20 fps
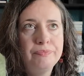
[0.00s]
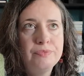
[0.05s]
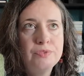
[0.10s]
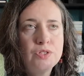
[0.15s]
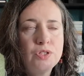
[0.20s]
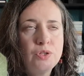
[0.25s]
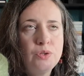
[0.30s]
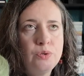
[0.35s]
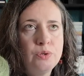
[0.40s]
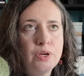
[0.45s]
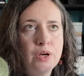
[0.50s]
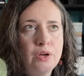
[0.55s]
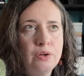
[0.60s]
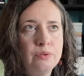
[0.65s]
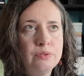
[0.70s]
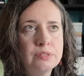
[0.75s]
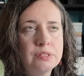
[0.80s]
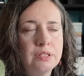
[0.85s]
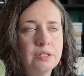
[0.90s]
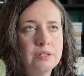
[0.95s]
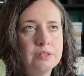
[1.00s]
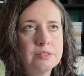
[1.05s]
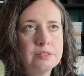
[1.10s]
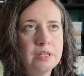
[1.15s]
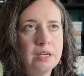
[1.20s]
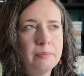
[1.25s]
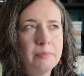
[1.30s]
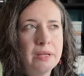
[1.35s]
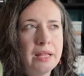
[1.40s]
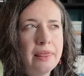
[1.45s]
2 cones last
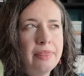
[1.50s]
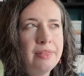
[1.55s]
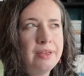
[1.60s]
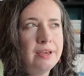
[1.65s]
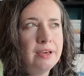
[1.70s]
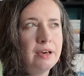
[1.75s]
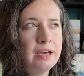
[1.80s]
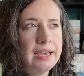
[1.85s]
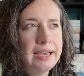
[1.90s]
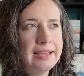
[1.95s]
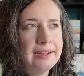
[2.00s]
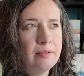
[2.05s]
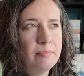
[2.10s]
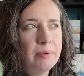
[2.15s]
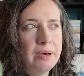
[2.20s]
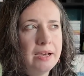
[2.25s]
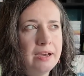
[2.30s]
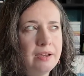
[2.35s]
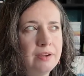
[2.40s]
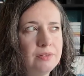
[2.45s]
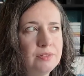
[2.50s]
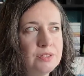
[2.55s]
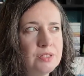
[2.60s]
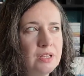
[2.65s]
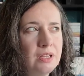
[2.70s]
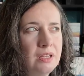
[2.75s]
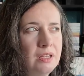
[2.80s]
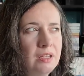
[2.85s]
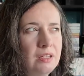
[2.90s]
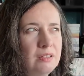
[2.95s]
time, and I think I had about
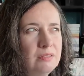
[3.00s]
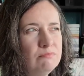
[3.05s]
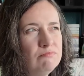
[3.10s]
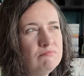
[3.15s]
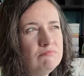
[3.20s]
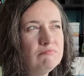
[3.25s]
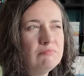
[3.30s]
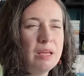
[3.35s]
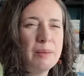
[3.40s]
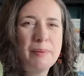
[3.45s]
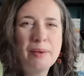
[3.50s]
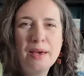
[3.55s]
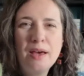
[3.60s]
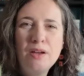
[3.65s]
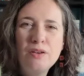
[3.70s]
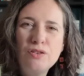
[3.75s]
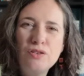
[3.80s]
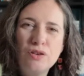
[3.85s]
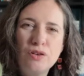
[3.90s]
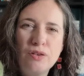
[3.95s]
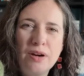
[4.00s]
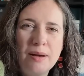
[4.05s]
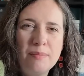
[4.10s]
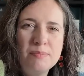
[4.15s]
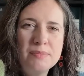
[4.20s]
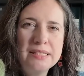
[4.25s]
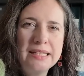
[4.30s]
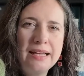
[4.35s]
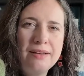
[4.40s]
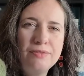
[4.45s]
maybe 100
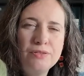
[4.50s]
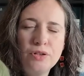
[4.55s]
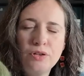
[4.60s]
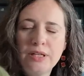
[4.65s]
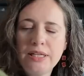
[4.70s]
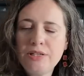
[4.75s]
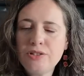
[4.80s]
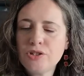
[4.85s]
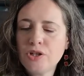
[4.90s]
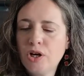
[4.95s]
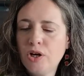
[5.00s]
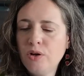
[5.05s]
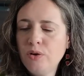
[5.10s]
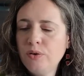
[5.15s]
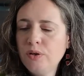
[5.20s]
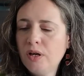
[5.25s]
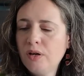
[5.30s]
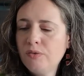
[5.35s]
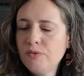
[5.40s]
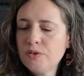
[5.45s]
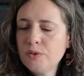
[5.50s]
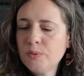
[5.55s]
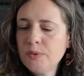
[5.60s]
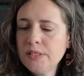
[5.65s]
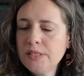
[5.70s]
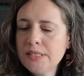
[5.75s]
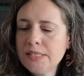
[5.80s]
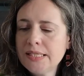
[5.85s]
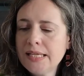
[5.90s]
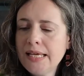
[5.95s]
grams left on each cone
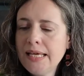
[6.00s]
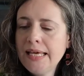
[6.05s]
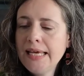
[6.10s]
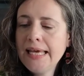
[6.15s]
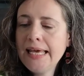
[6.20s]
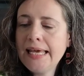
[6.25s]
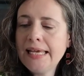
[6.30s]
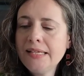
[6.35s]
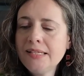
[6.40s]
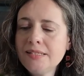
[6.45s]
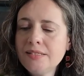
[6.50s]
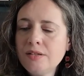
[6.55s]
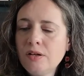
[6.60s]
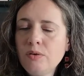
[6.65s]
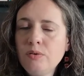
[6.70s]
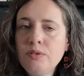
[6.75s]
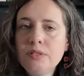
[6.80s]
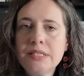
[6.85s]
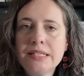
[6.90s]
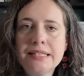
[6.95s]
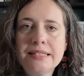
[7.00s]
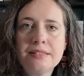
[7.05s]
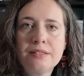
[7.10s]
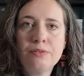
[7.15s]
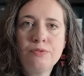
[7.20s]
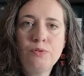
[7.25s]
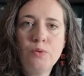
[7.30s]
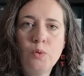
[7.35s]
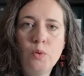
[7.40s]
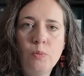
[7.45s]
afterwards. It's sold as a
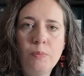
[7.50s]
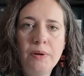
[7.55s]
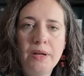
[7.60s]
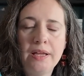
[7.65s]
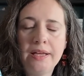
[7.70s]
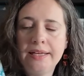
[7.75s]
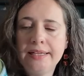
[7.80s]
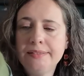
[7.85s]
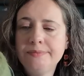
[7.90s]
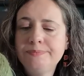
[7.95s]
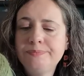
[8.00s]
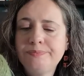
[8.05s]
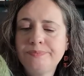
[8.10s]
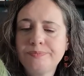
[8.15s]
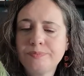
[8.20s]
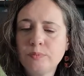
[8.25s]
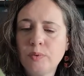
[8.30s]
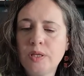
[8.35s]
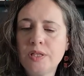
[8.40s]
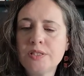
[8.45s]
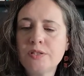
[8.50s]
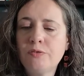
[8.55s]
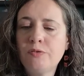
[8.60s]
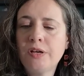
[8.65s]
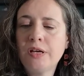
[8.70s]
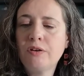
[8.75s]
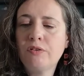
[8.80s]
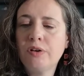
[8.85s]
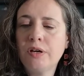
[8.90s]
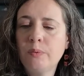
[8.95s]
4-ply, well, as a
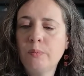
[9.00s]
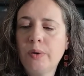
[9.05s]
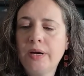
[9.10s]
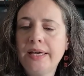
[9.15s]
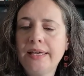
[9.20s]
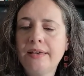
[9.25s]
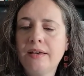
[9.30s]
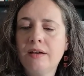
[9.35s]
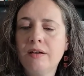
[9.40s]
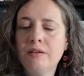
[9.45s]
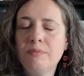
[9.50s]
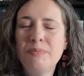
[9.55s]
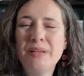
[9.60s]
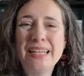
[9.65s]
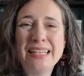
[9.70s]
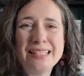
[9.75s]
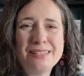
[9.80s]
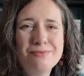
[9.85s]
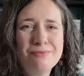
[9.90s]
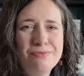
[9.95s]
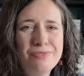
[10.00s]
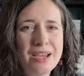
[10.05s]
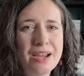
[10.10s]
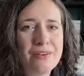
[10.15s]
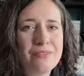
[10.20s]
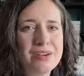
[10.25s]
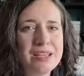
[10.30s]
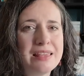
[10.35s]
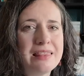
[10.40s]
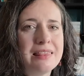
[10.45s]
fingering weight yarn, but it's
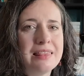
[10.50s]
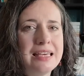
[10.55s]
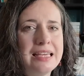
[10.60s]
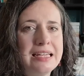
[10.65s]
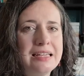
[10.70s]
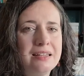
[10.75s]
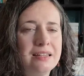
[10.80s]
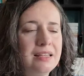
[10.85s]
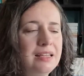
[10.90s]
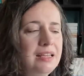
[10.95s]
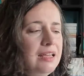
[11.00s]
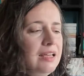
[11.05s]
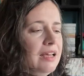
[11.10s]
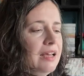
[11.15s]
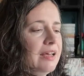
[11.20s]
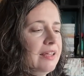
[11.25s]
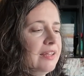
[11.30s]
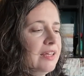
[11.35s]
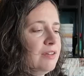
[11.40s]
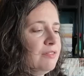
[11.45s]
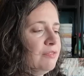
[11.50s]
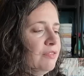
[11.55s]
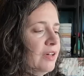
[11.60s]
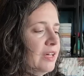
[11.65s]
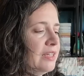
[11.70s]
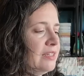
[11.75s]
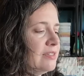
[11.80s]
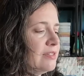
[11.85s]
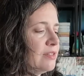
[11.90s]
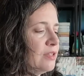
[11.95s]
very thin, and I
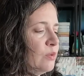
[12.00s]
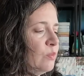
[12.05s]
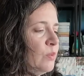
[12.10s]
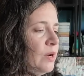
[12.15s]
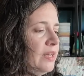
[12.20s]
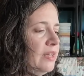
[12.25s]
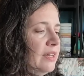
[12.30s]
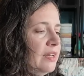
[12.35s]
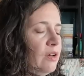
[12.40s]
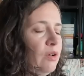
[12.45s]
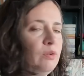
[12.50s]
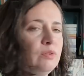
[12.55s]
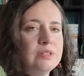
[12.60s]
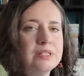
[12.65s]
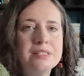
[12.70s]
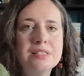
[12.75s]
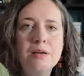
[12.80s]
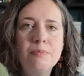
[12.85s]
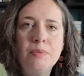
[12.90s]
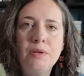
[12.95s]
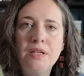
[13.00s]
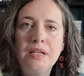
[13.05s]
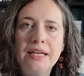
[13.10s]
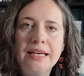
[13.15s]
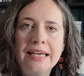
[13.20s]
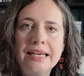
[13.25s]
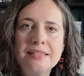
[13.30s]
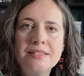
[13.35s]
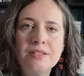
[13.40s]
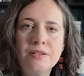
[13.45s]
find that when I hold it double I
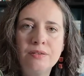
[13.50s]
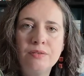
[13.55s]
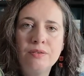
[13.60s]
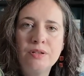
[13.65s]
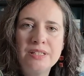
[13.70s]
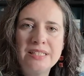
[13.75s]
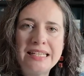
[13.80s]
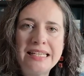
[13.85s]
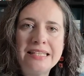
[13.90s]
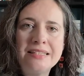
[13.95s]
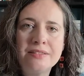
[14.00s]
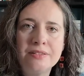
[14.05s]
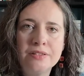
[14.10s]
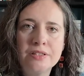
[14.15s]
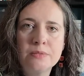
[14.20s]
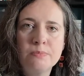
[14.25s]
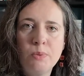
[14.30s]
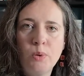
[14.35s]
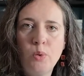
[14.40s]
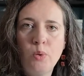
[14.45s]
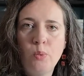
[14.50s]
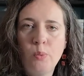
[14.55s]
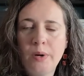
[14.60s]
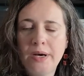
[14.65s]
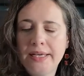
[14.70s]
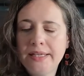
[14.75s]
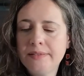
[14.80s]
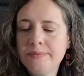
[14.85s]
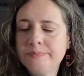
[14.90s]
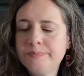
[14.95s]
get a decent sport
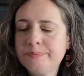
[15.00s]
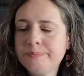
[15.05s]
weight,